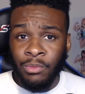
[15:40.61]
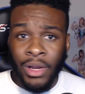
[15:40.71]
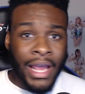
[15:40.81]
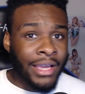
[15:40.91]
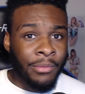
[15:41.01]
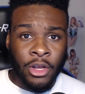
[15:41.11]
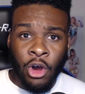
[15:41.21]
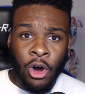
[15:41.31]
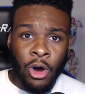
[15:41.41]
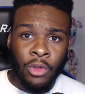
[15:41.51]
when I
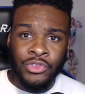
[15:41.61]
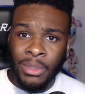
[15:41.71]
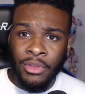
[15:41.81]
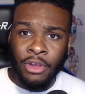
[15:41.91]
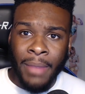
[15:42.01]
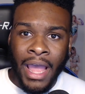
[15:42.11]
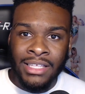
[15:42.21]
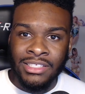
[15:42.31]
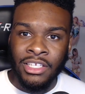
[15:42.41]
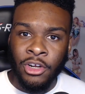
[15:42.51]
recalled some of their
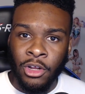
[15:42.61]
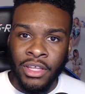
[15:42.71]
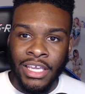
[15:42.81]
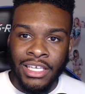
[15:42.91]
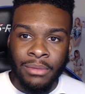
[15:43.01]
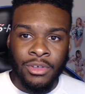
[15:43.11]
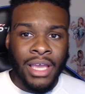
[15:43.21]
matches in early AEW,